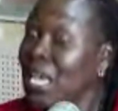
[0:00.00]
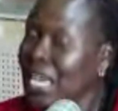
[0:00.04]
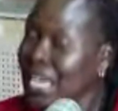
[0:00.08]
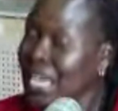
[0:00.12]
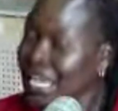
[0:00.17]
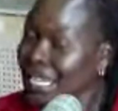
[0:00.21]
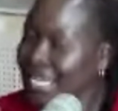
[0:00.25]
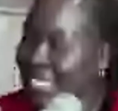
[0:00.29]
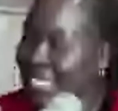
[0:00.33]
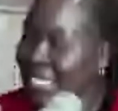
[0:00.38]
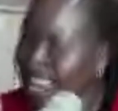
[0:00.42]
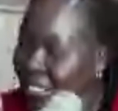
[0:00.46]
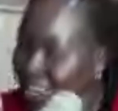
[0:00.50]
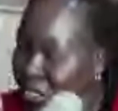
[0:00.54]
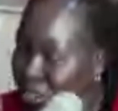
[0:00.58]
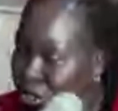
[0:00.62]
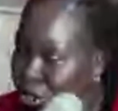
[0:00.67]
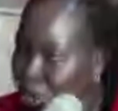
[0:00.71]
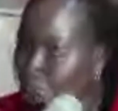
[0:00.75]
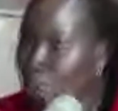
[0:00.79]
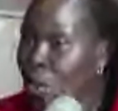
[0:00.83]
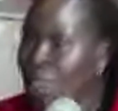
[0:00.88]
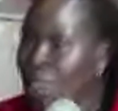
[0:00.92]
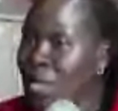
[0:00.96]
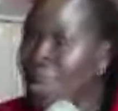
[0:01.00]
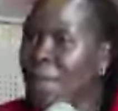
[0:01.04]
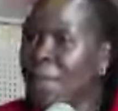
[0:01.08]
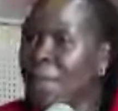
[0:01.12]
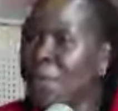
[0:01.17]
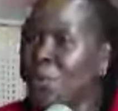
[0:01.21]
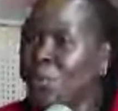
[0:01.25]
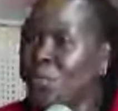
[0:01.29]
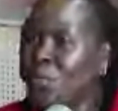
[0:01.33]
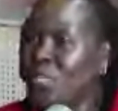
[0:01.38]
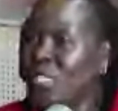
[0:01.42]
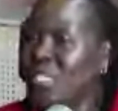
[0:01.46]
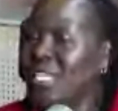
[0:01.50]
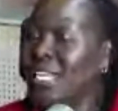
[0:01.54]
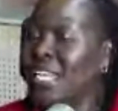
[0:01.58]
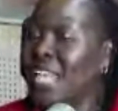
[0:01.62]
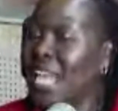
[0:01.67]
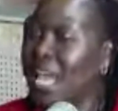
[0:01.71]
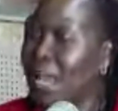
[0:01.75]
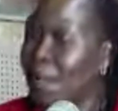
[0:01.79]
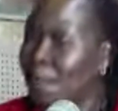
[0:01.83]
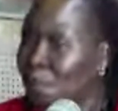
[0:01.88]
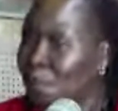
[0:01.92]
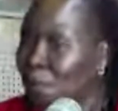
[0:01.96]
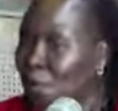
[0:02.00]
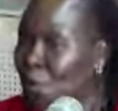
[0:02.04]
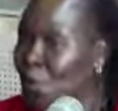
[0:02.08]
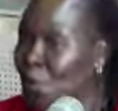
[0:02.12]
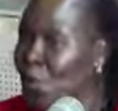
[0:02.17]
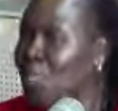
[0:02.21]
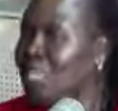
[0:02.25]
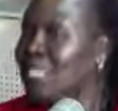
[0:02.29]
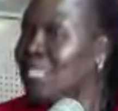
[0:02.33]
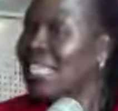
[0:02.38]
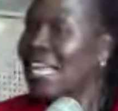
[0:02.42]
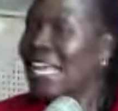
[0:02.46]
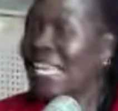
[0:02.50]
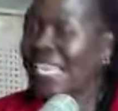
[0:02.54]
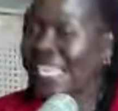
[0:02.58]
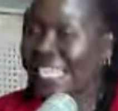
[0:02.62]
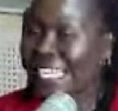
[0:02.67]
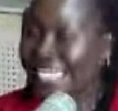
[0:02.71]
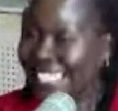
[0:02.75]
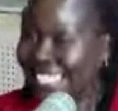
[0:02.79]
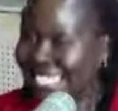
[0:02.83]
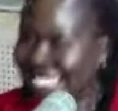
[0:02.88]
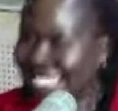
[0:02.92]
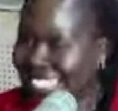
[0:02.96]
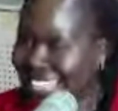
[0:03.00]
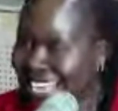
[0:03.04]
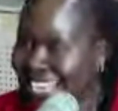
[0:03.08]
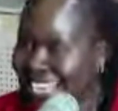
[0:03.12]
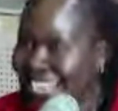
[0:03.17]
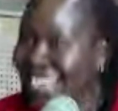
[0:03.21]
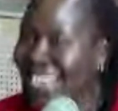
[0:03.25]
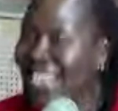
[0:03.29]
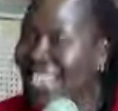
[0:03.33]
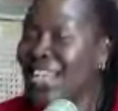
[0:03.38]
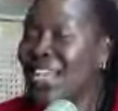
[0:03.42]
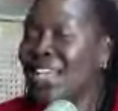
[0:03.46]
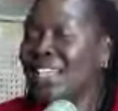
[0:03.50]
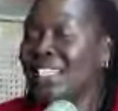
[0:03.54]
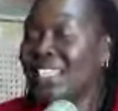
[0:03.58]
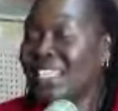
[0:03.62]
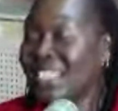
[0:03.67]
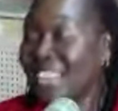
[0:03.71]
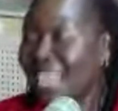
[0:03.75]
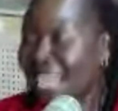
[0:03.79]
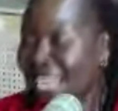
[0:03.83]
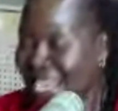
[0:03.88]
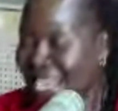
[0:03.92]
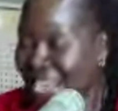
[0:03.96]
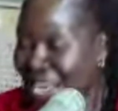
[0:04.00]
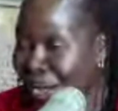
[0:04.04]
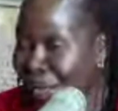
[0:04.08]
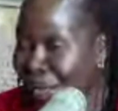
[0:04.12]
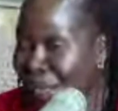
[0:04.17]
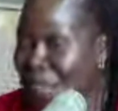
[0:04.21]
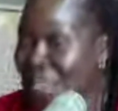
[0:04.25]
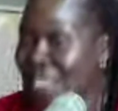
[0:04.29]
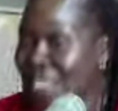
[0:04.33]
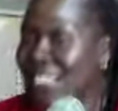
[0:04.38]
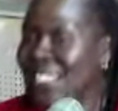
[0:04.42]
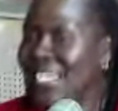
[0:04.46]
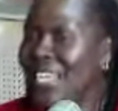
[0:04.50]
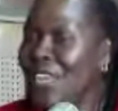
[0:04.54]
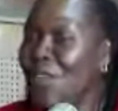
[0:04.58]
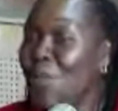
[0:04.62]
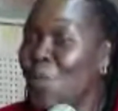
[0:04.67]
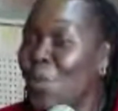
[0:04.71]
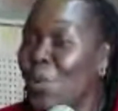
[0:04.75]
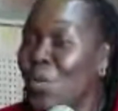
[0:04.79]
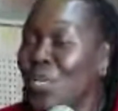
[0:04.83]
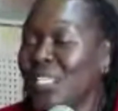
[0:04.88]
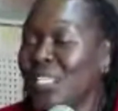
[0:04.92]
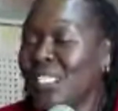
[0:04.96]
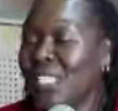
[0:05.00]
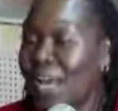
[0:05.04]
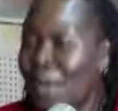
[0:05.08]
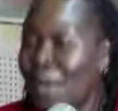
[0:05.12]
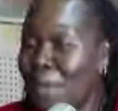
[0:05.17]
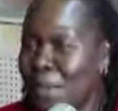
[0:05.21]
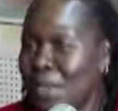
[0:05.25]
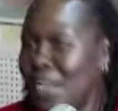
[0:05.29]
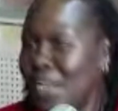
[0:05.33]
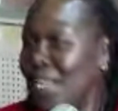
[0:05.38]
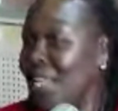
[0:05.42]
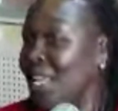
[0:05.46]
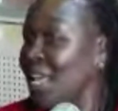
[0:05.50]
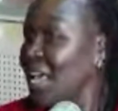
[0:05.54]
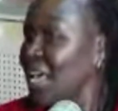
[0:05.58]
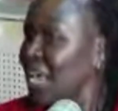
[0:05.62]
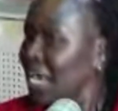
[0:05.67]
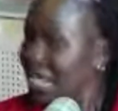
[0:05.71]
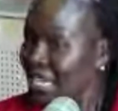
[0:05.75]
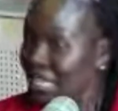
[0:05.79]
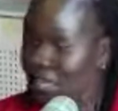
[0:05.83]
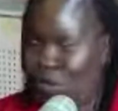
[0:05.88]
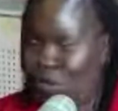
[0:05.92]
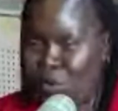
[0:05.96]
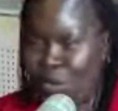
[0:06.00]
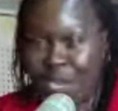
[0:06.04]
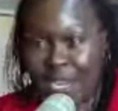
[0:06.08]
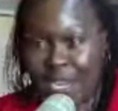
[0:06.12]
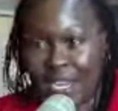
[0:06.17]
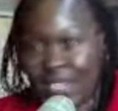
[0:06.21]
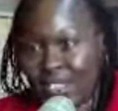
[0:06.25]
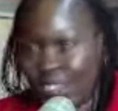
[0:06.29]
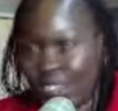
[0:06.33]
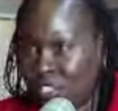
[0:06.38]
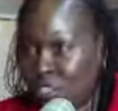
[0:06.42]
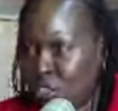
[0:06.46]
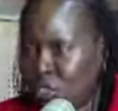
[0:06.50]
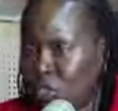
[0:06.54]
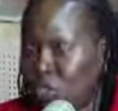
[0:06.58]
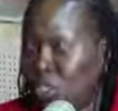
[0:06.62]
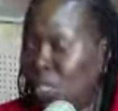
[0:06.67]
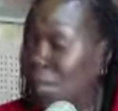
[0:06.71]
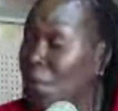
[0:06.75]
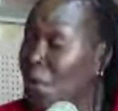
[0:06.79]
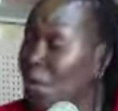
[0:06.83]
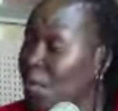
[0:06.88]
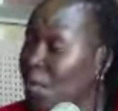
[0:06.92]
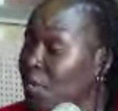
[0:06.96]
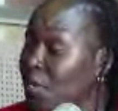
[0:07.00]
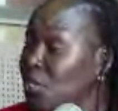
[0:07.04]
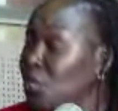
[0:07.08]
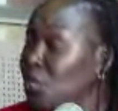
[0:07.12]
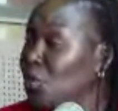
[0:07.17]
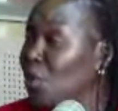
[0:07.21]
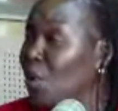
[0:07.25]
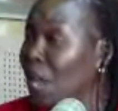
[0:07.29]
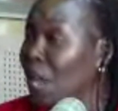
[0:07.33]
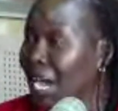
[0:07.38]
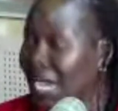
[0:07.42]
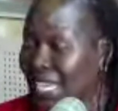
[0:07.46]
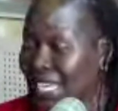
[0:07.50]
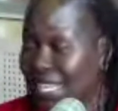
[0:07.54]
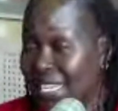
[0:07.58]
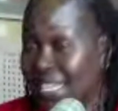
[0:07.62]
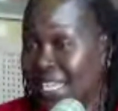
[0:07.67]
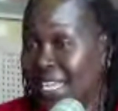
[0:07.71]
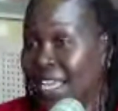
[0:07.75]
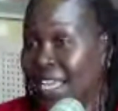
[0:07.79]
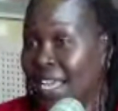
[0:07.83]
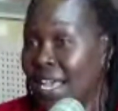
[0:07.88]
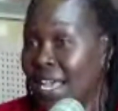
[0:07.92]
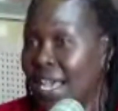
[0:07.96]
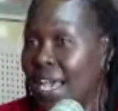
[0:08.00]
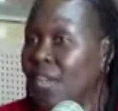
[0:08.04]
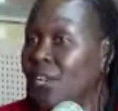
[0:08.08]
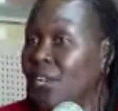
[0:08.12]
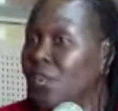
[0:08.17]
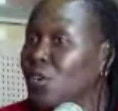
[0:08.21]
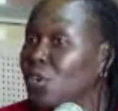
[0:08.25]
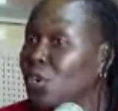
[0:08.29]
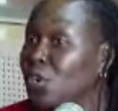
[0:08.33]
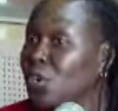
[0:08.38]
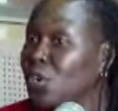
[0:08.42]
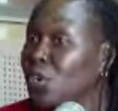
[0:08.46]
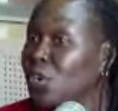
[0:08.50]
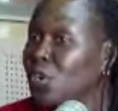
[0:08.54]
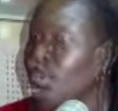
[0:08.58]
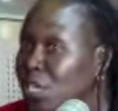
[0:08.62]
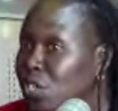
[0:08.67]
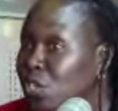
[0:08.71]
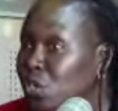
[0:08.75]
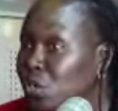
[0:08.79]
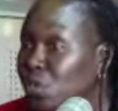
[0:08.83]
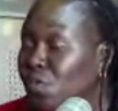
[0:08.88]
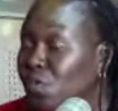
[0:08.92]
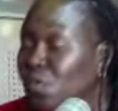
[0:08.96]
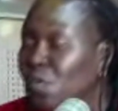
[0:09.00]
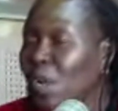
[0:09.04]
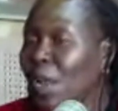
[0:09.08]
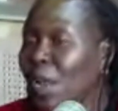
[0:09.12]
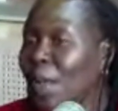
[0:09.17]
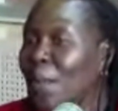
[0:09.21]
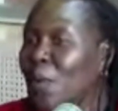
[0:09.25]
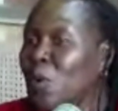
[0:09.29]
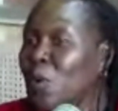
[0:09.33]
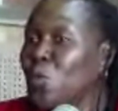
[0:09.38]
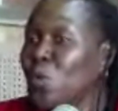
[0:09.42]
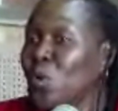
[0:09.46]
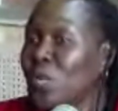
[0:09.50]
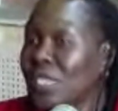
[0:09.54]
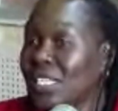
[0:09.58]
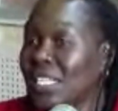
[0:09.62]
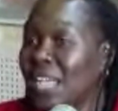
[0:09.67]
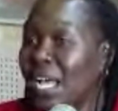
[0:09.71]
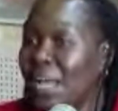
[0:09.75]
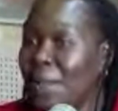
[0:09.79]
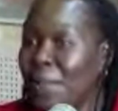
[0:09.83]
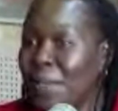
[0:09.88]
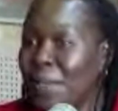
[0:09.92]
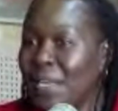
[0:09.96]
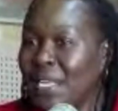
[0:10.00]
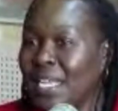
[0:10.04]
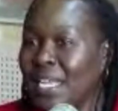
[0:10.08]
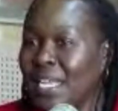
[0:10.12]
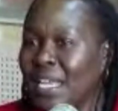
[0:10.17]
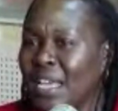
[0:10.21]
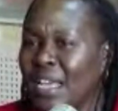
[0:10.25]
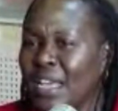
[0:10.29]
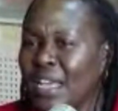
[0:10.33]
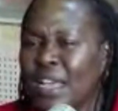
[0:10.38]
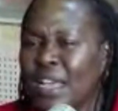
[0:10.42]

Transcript: It is so important that employees understand the dynamics and what is happening in the organization. The moment you're hiding and you're not being truthful about what is happening,